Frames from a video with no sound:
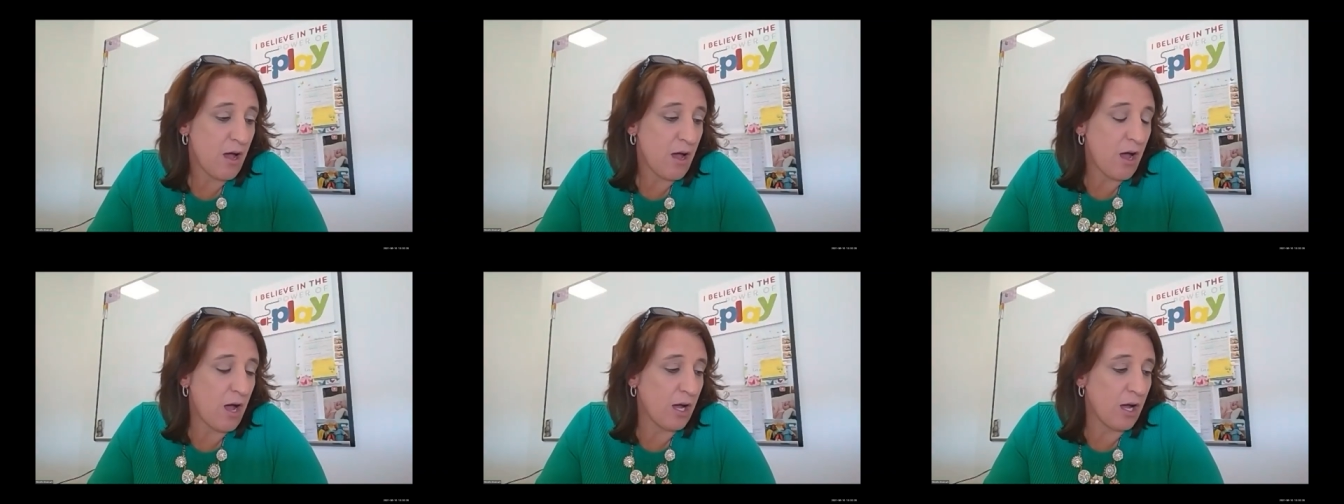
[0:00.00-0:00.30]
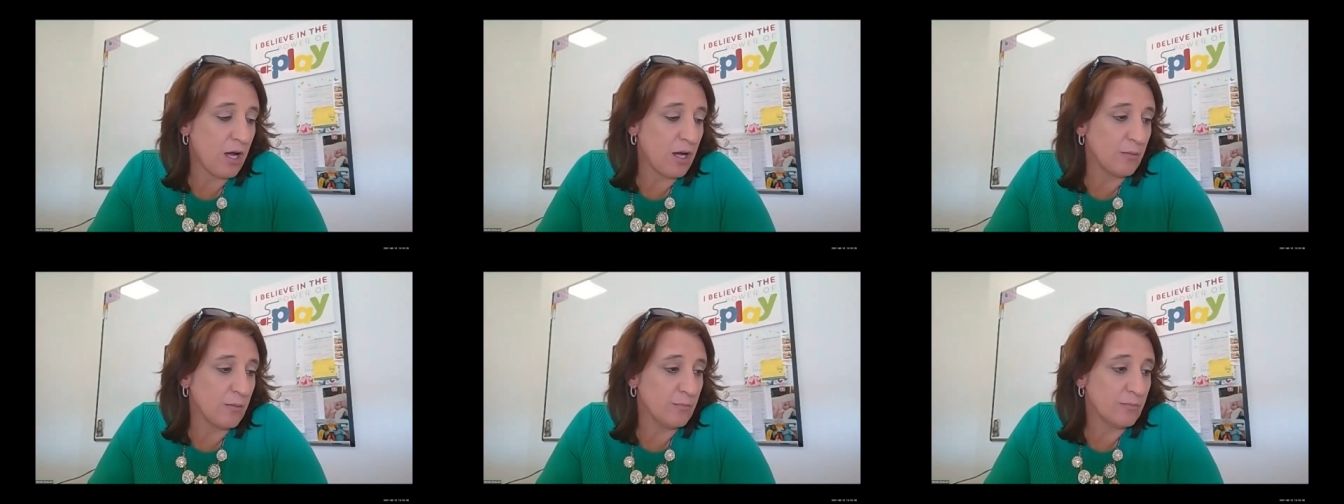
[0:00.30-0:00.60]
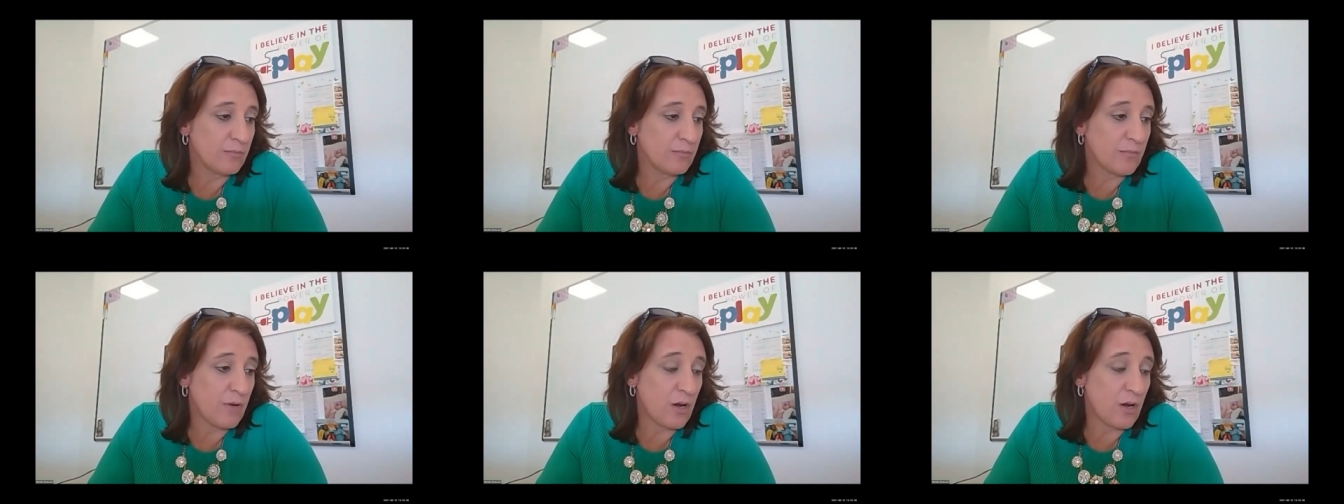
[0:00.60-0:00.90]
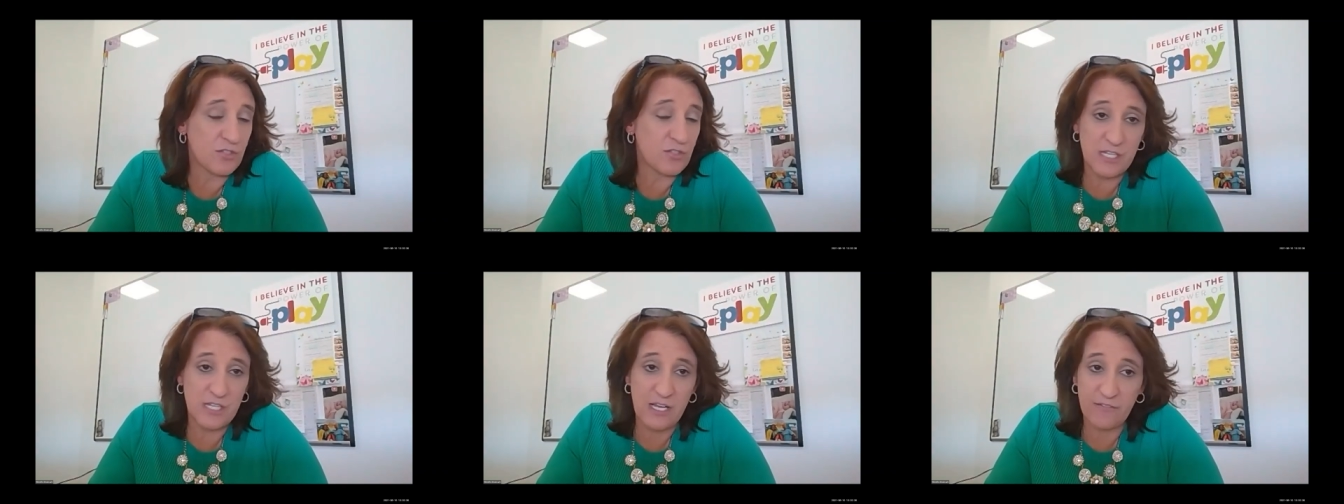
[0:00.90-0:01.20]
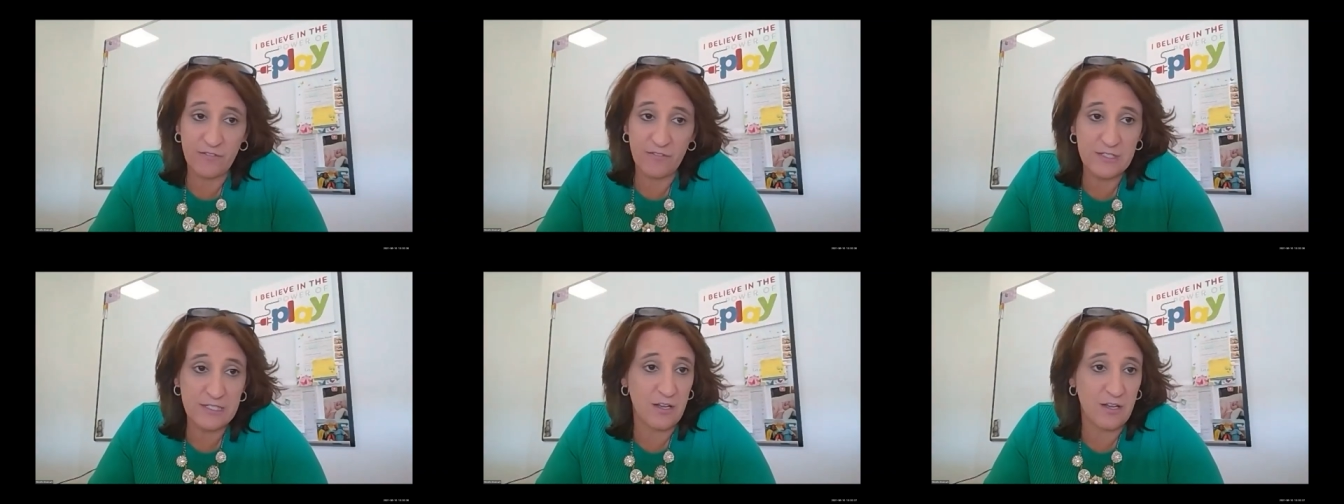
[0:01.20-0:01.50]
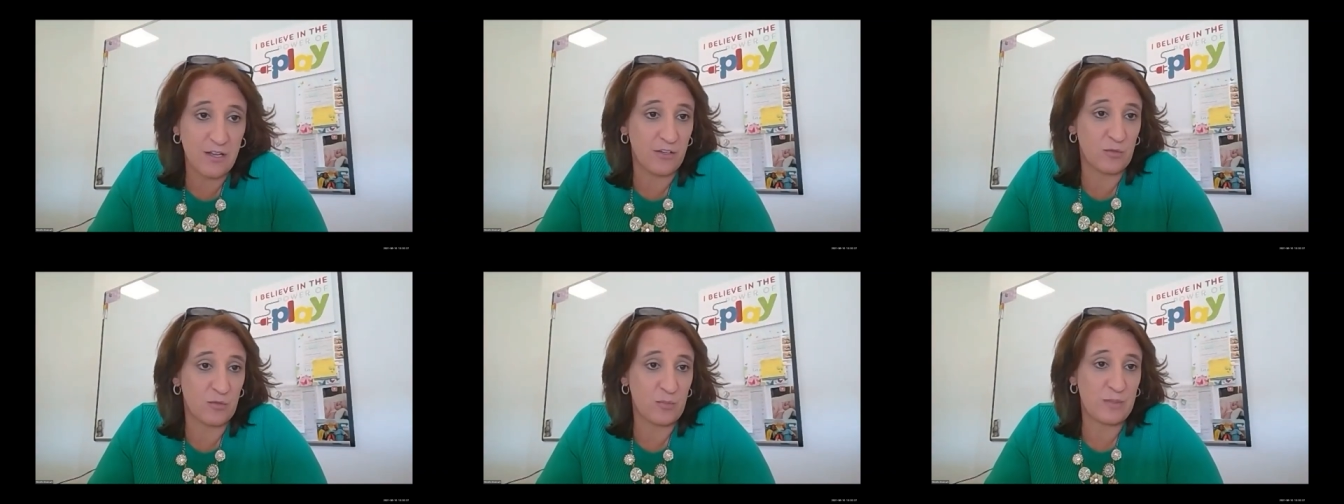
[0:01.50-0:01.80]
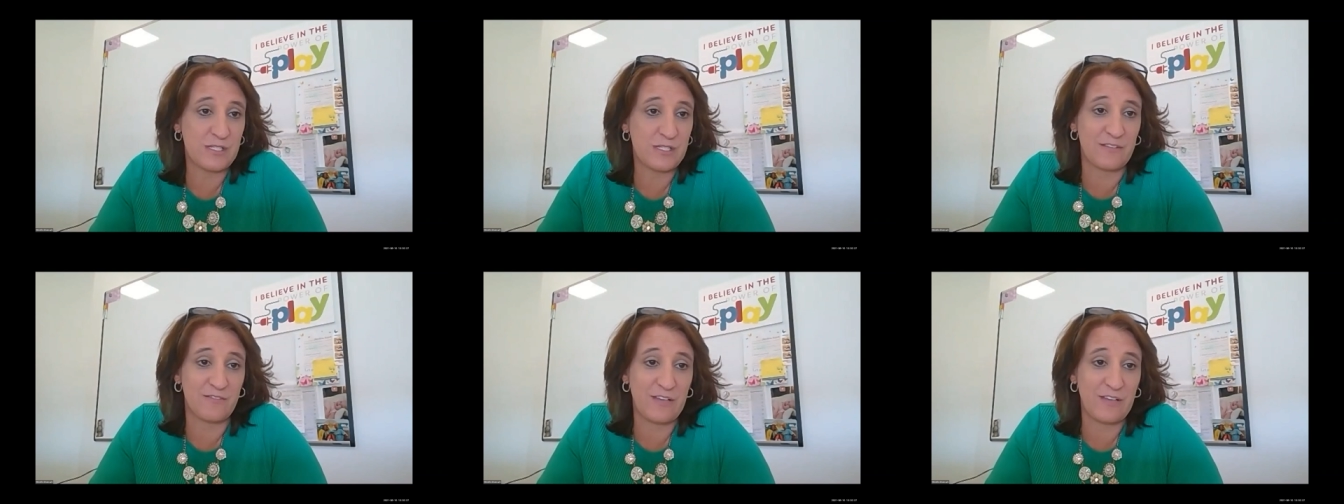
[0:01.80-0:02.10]
Um, our staff is
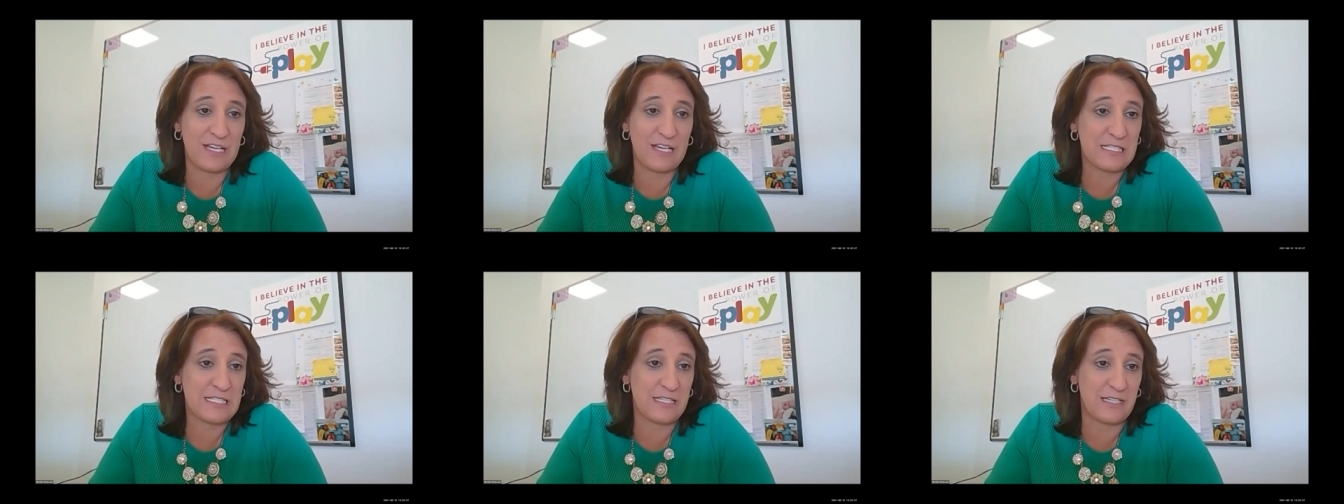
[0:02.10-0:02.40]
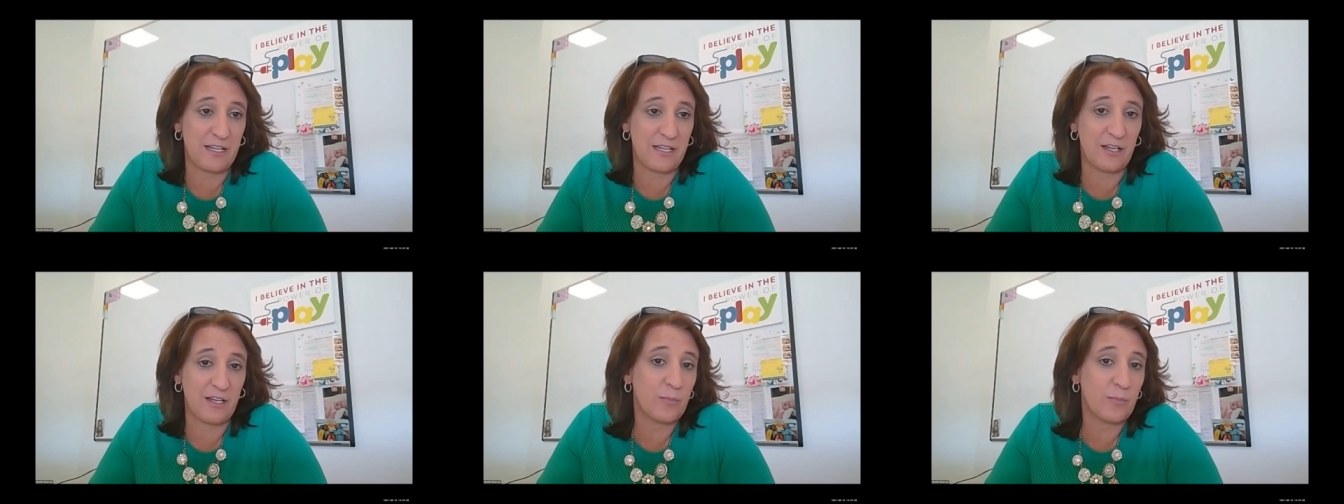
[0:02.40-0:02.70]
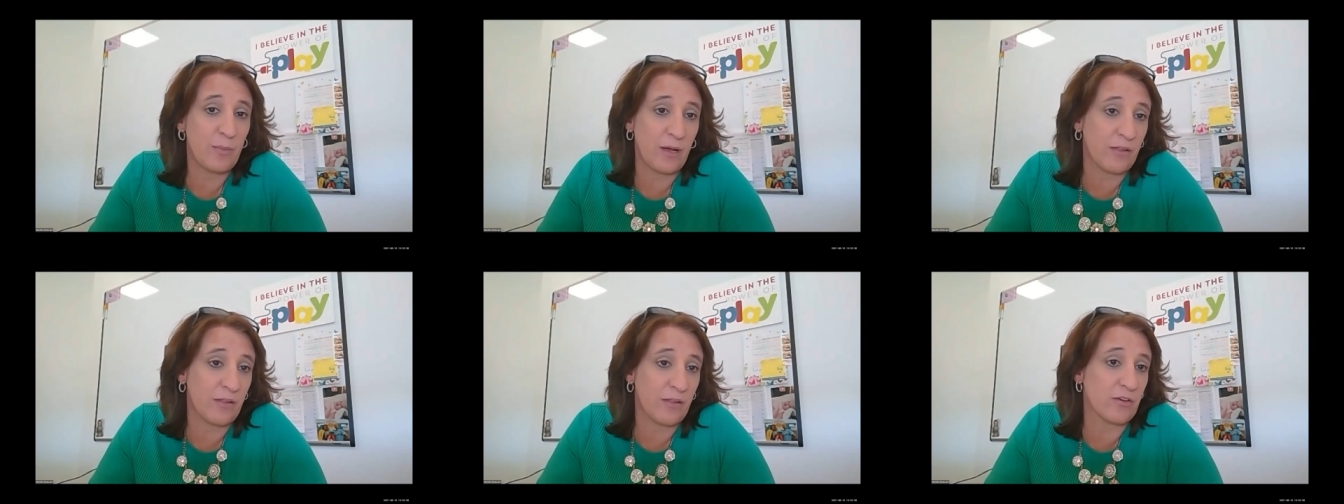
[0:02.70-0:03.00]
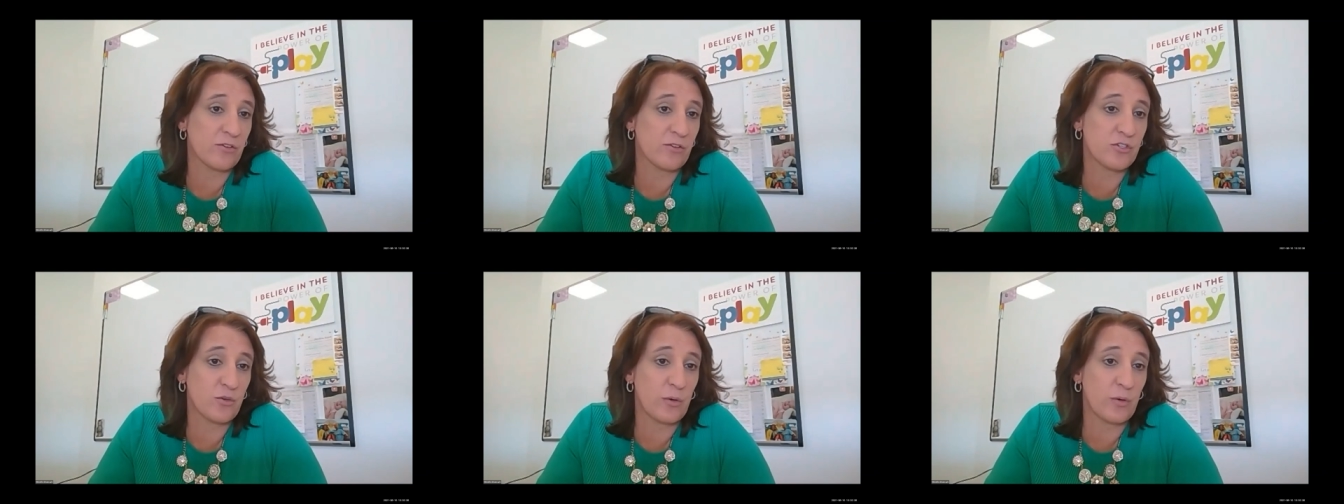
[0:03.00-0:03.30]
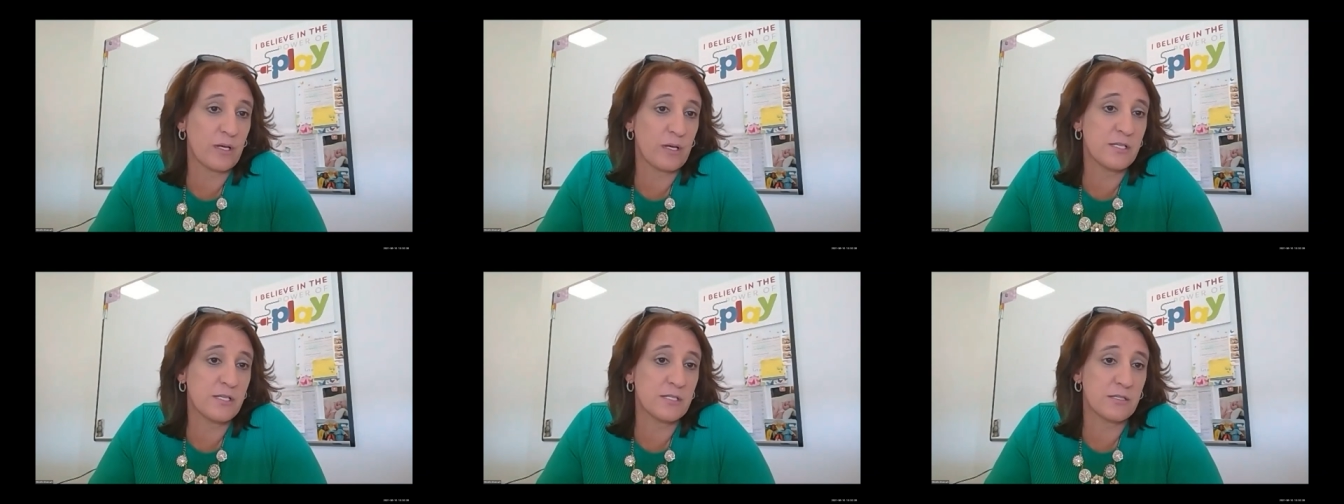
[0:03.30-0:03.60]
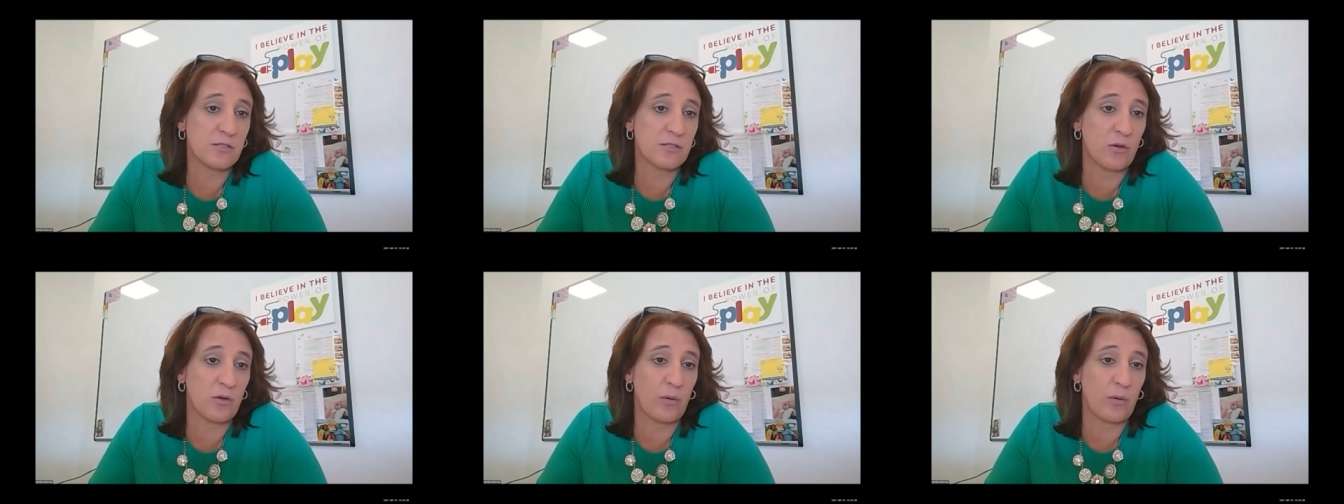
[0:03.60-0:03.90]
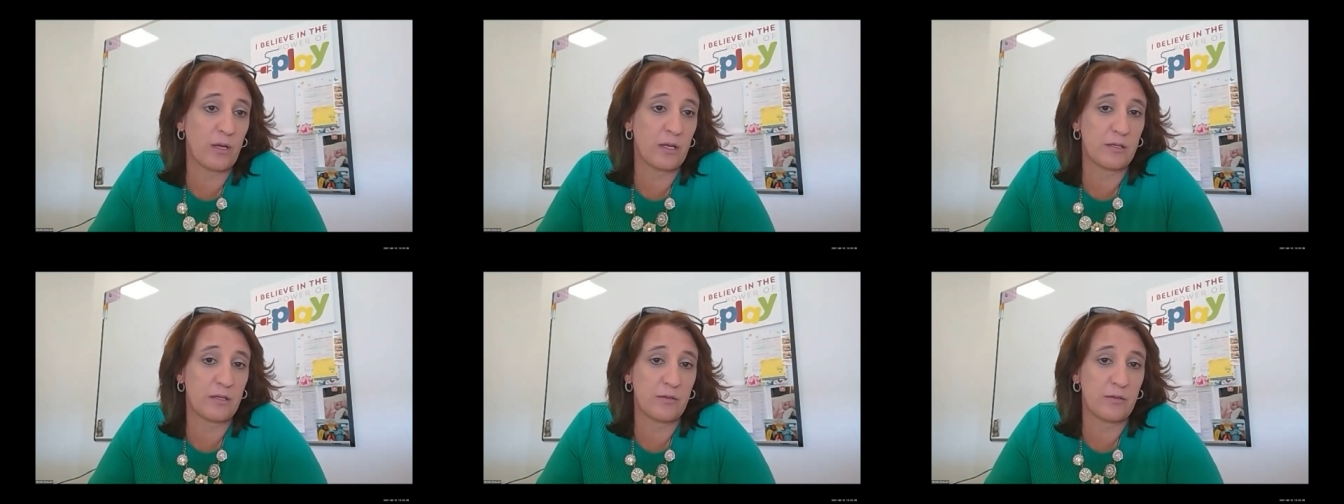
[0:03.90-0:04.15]
100% vaccinated by their choice, so it,